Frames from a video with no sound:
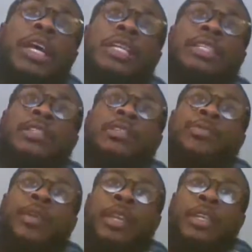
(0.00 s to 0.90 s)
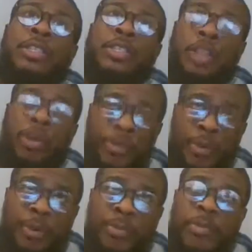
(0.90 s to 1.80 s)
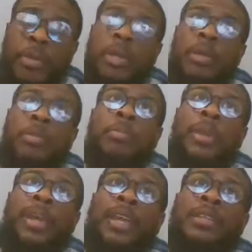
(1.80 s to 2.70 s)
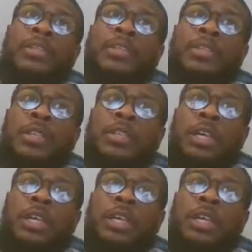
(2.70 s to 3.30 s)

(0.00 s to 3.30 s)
anticipating the jumper. Man took the